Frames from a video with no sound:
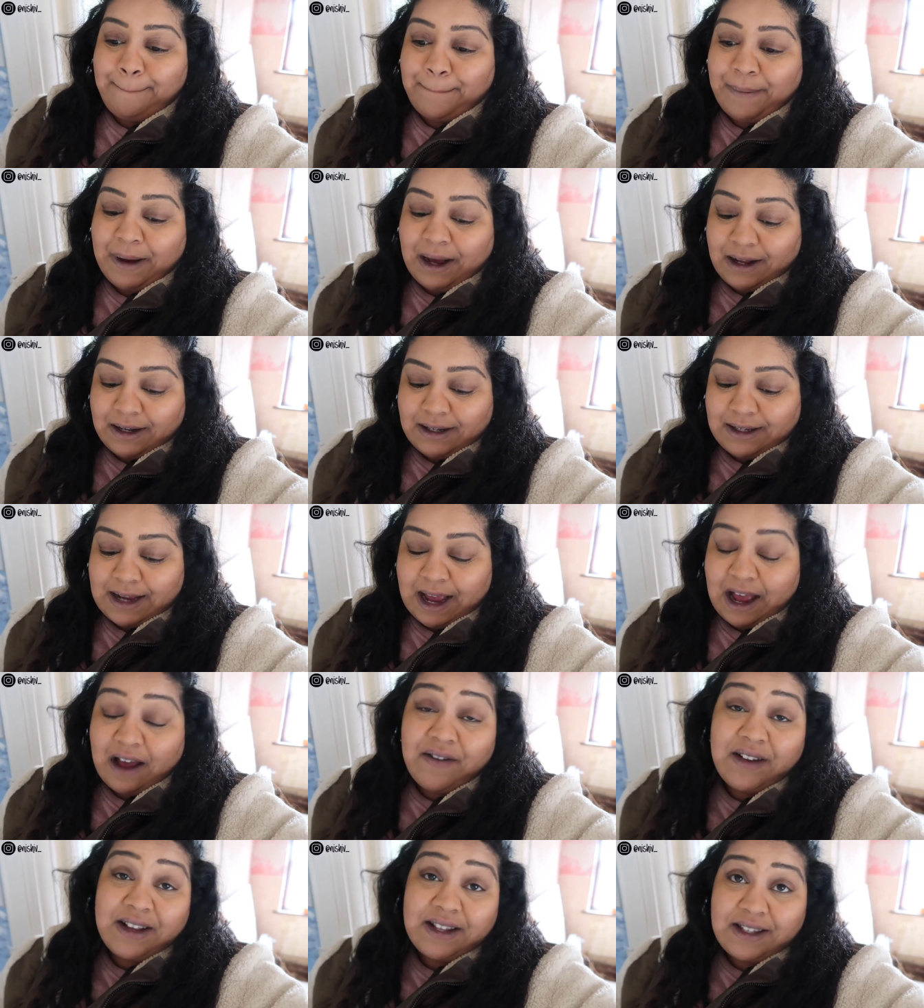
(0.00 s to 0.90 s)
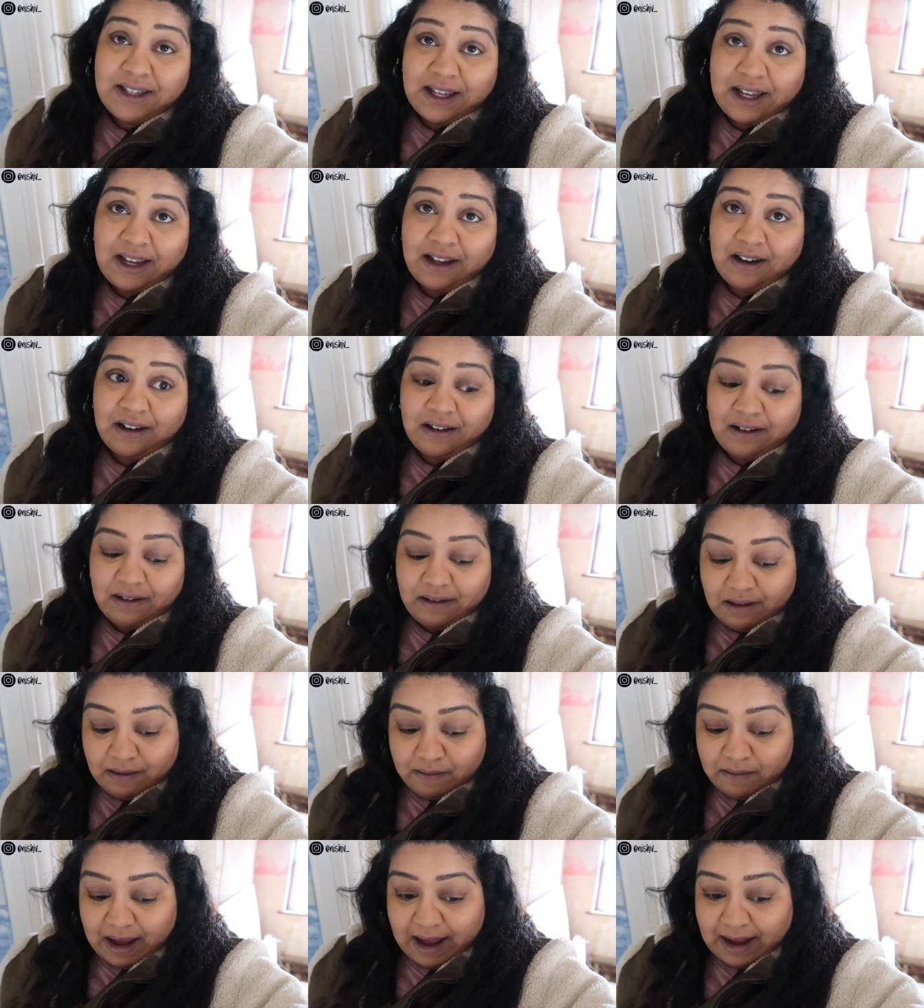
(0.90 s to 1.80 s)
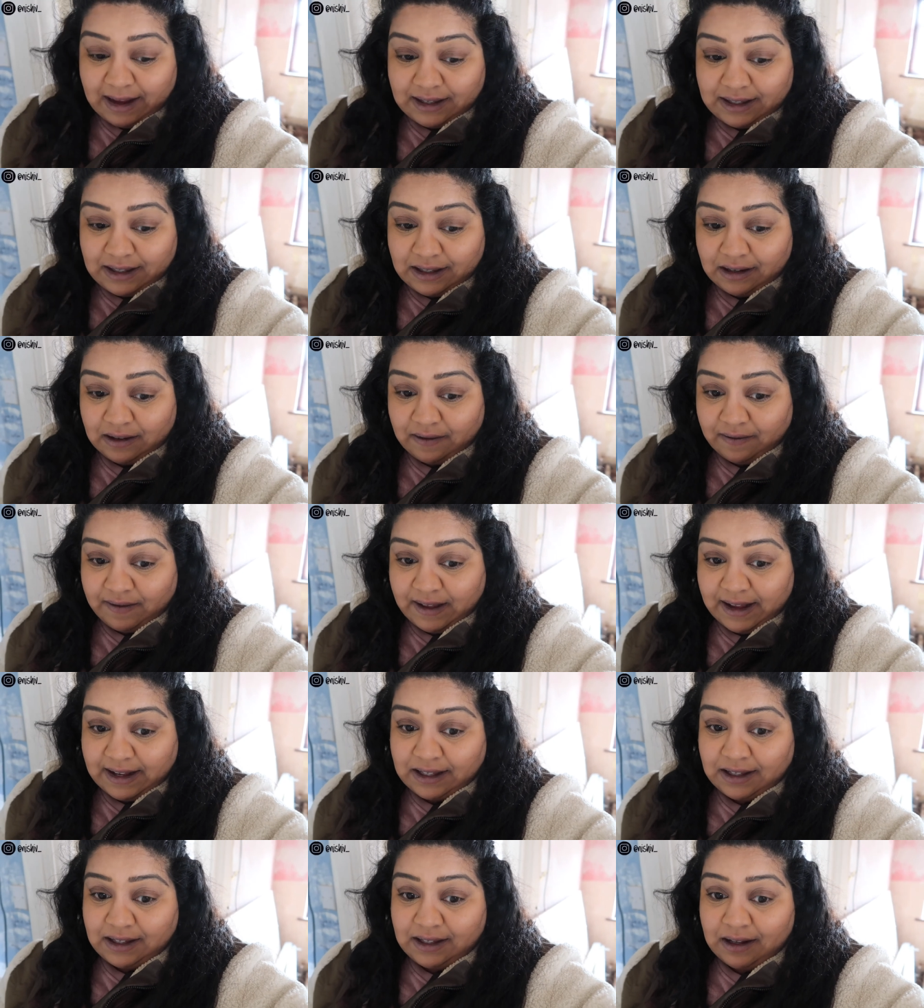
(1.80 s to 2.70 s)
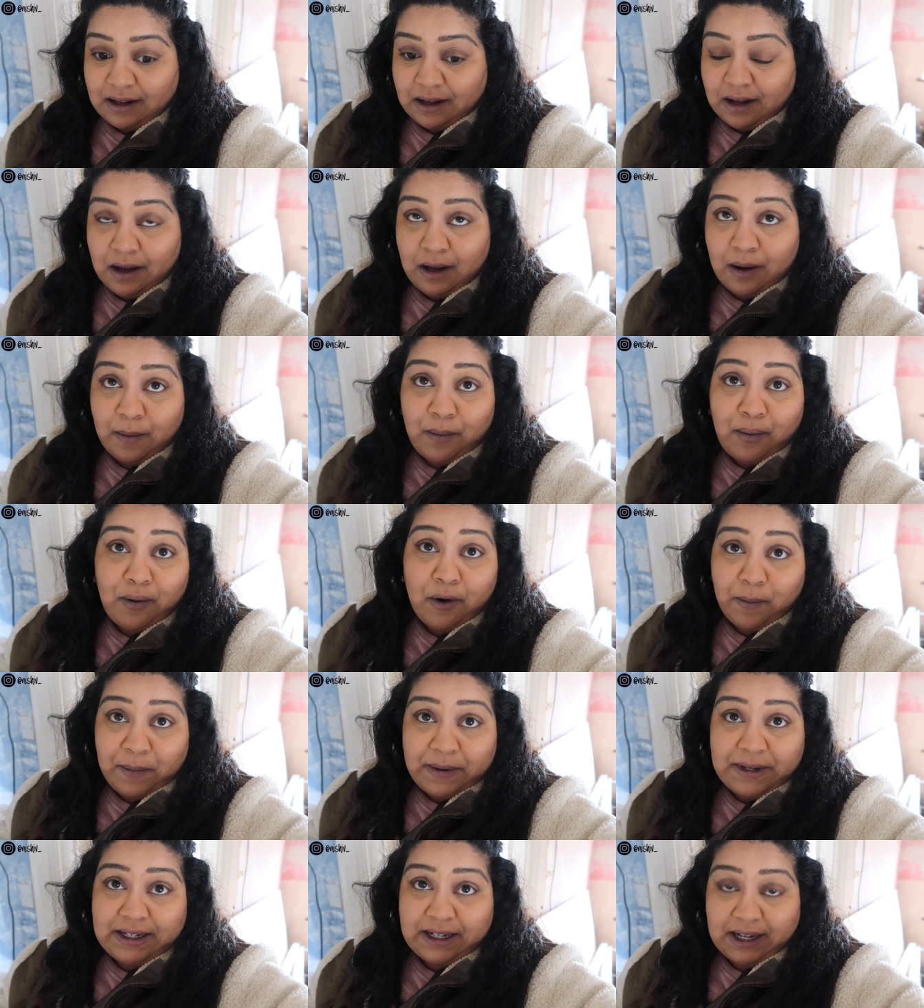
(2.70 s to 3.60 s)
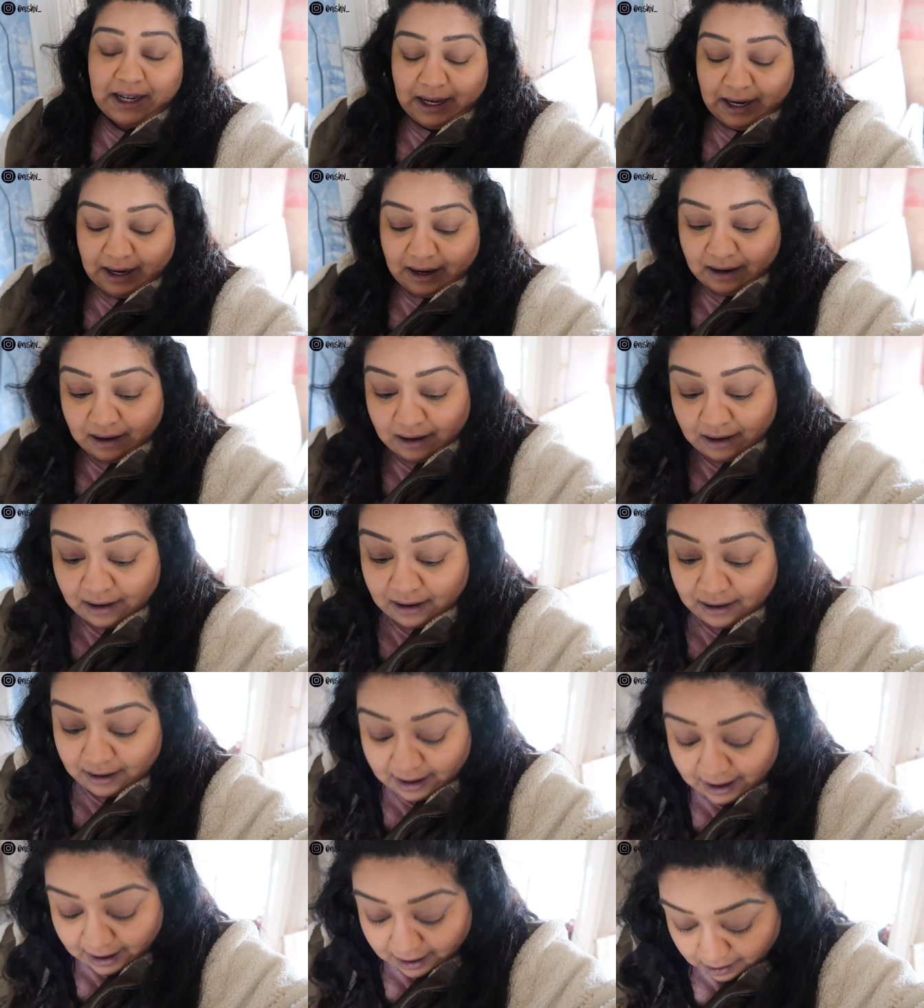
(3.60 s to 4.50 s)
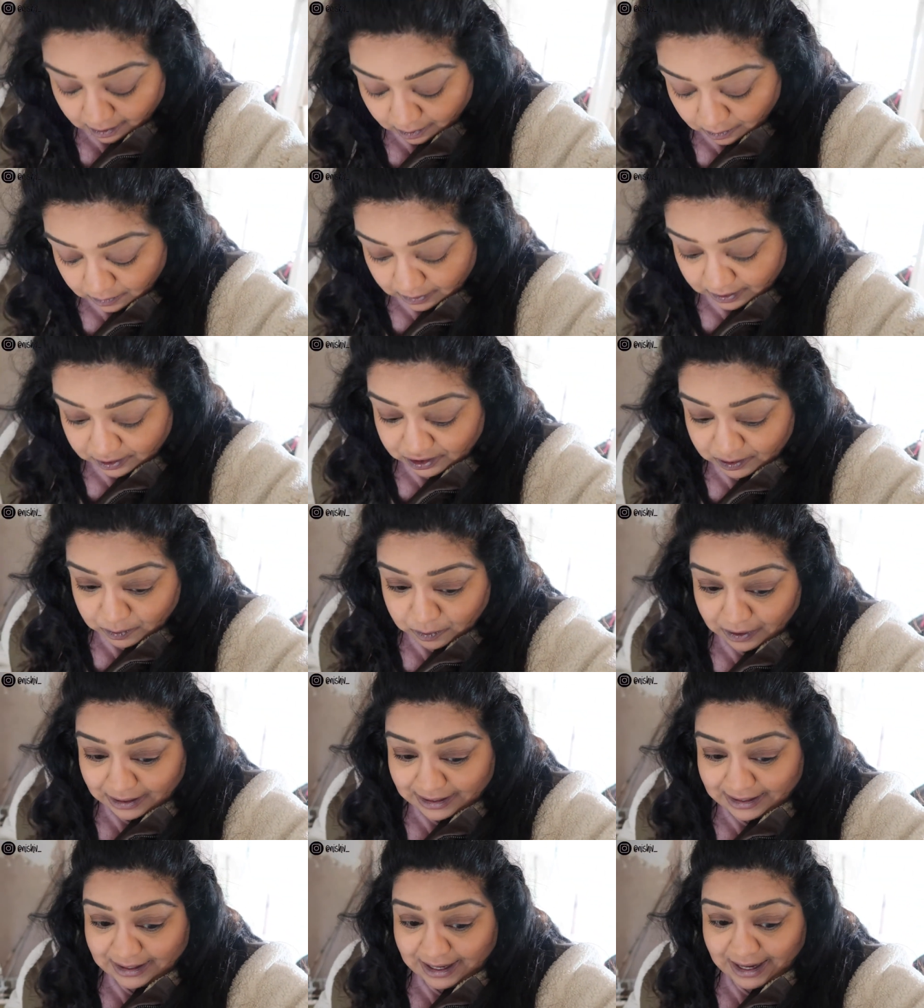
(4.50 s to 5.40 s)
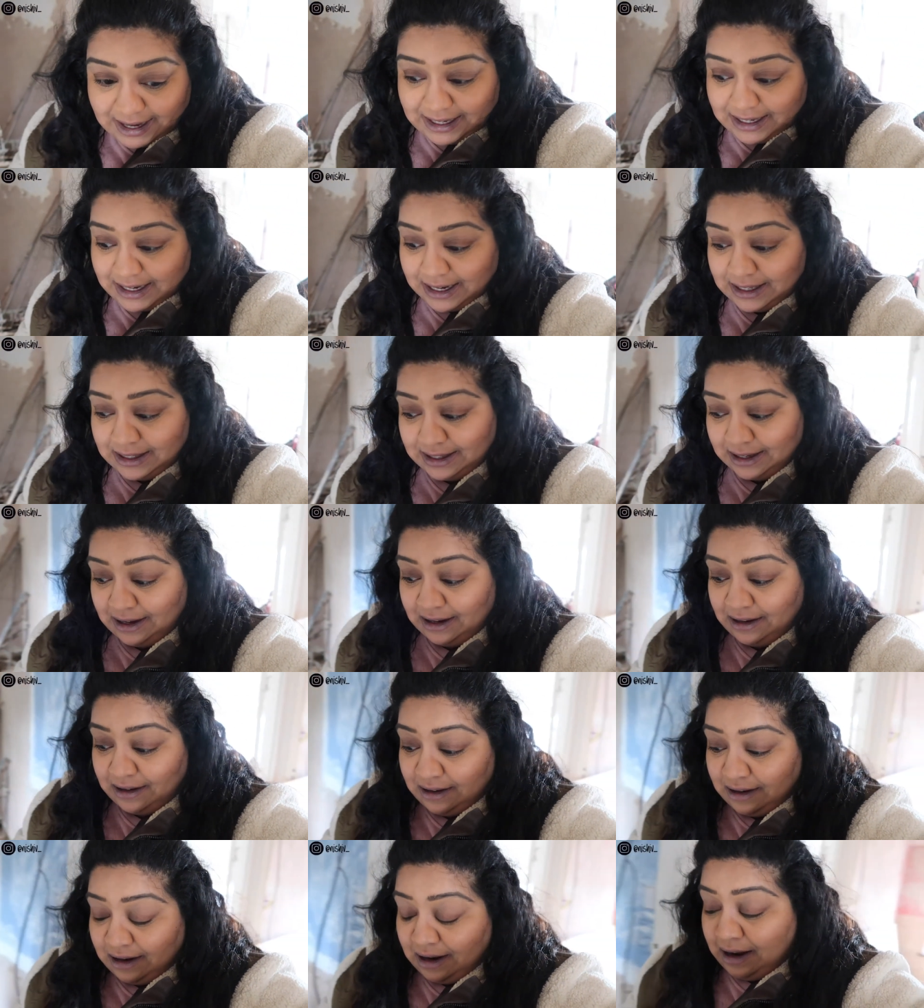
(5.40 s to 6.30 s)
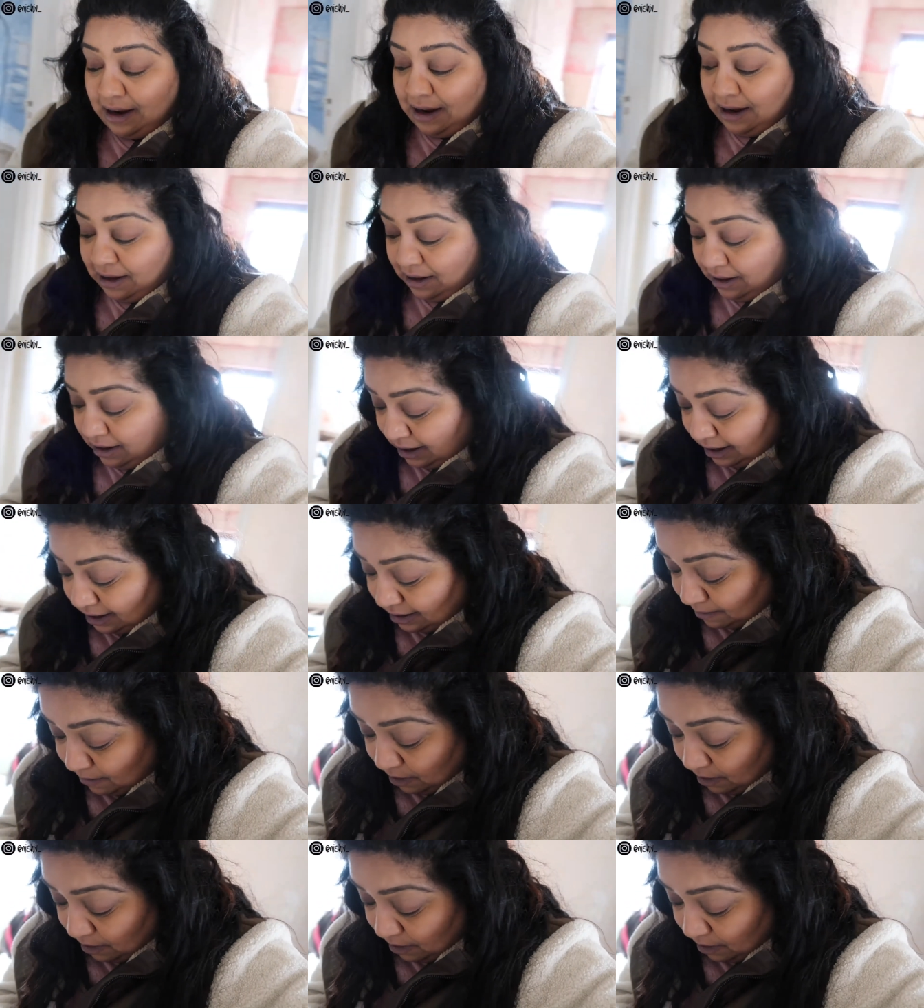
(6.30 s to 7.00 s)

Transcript: But having seen the mess of this property now and just what a state it's in, at the